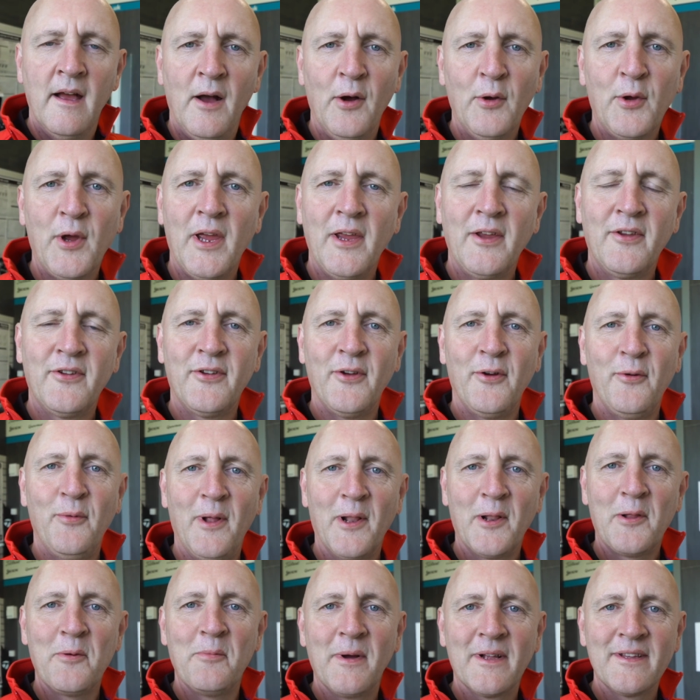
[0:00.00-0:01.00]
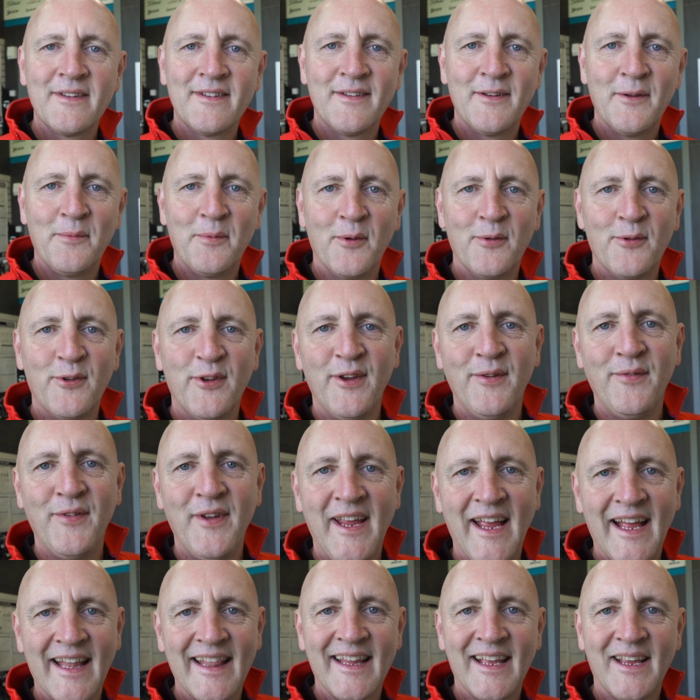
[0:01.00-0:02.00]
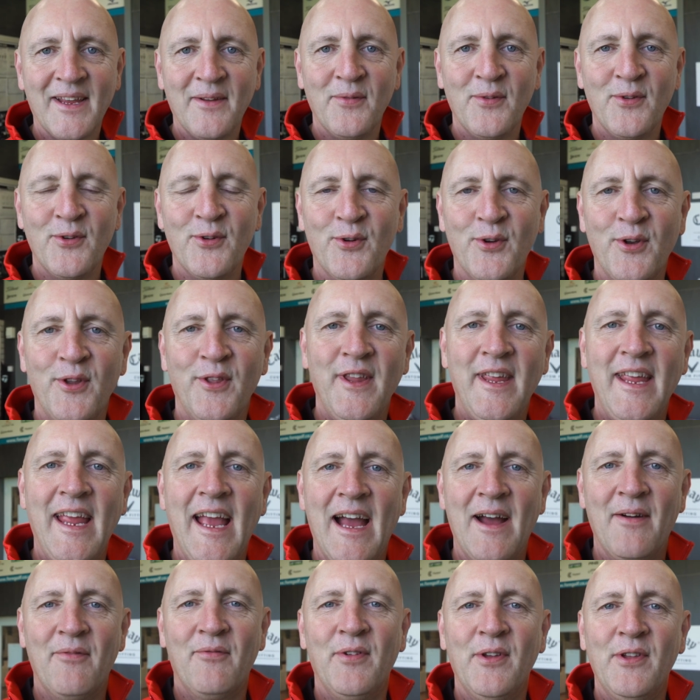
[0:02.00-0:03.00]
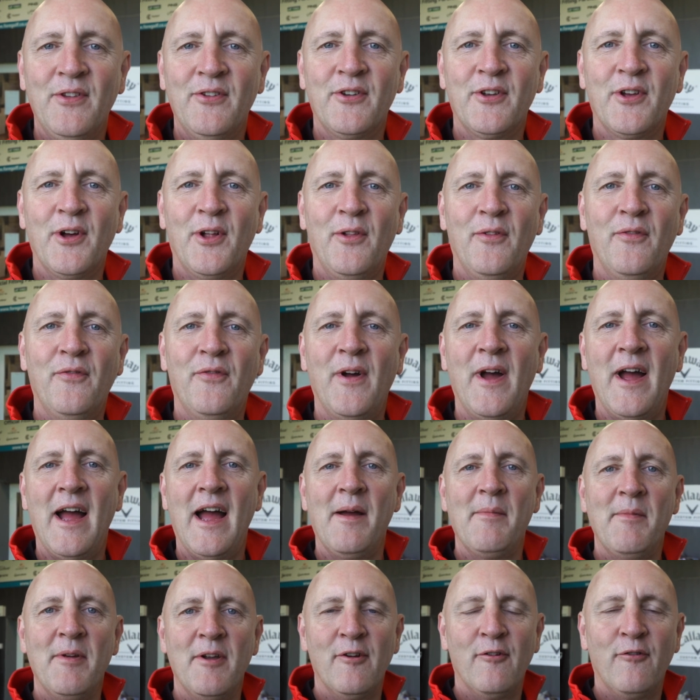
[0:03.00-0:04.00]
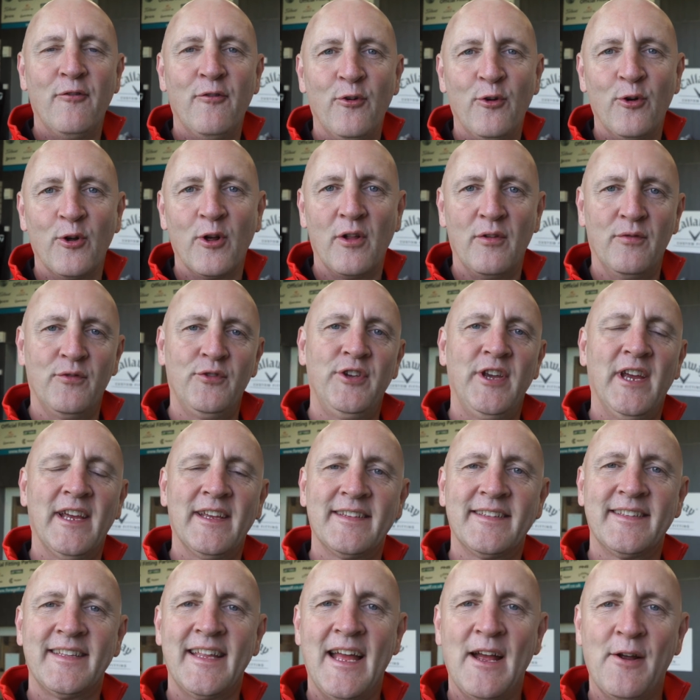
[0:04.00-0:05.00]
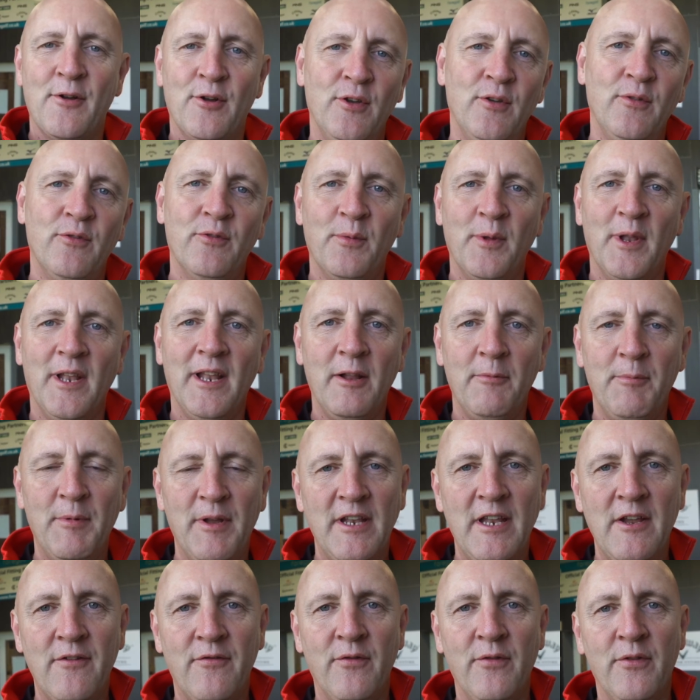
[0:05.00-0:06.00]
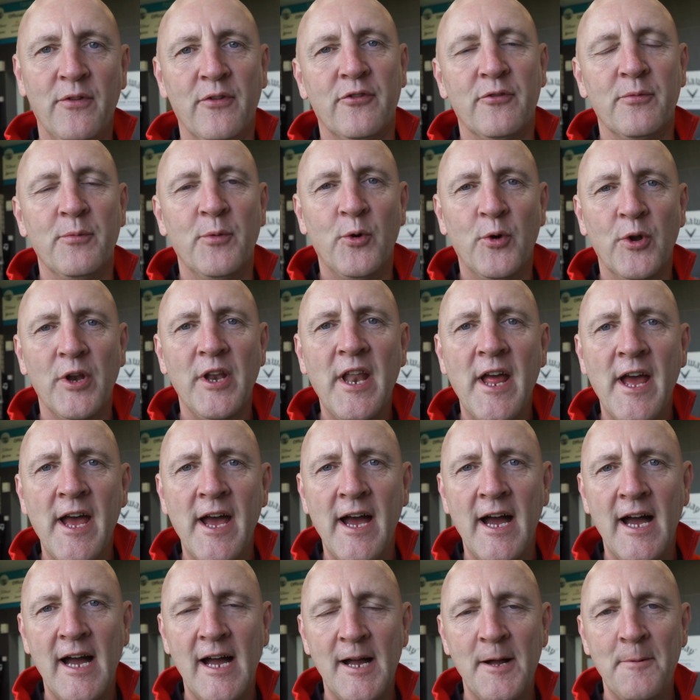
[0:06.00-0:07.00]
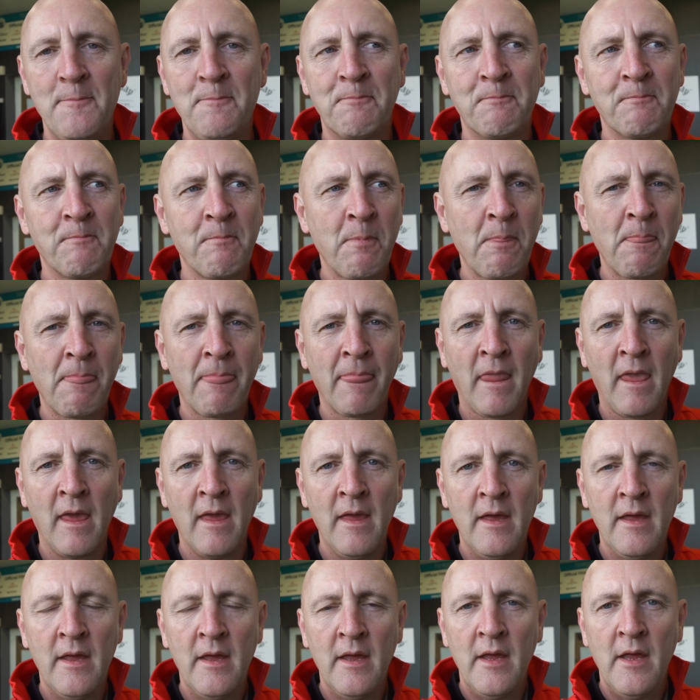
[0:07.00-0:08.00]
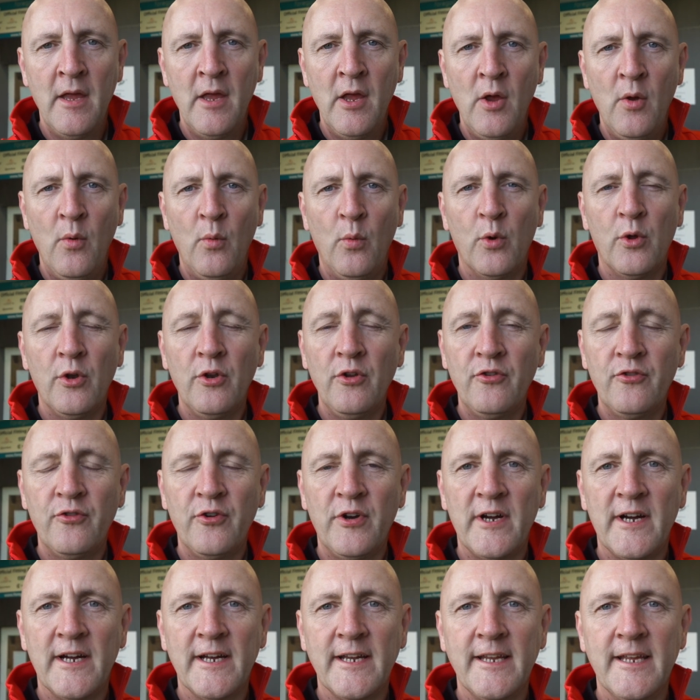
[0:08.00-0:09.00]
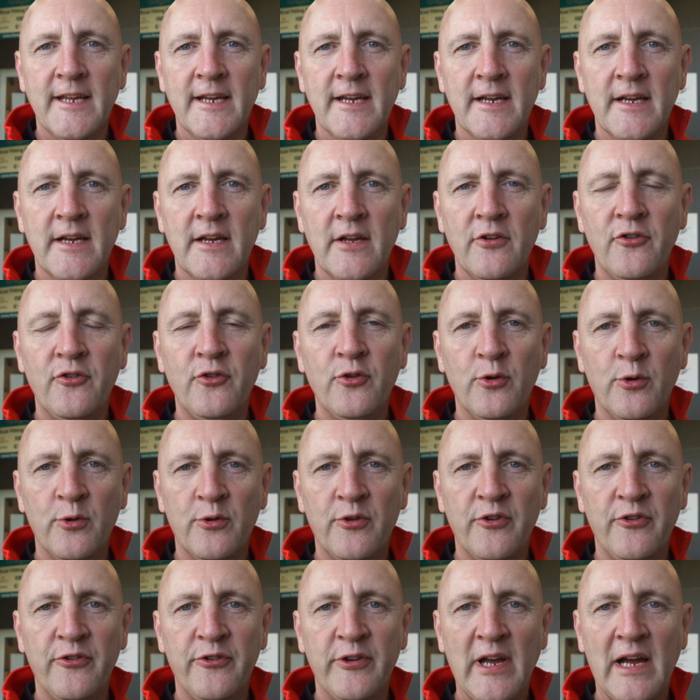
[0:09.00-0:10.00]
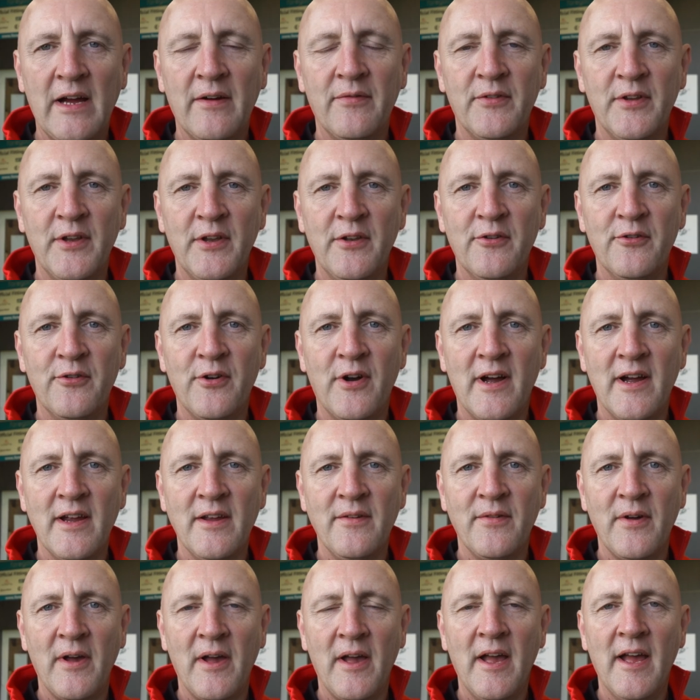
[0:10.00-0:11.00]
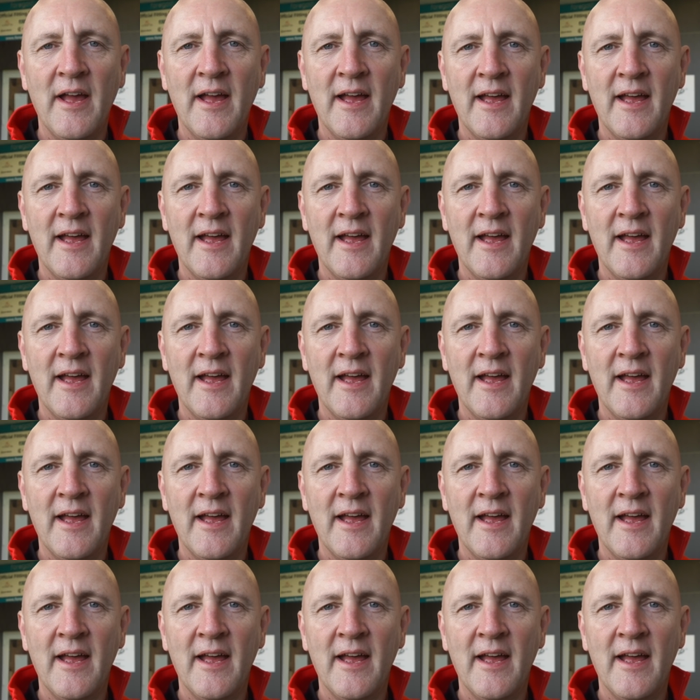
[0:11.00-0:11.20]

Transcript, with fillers: Okay, so welcome back to Teeuplo TV and thank you for joining the average golfer. I'm here at 4 Golf Chester. I'm going to do something a little bit different this morning. Um, we're going to try shorter shaft in driver.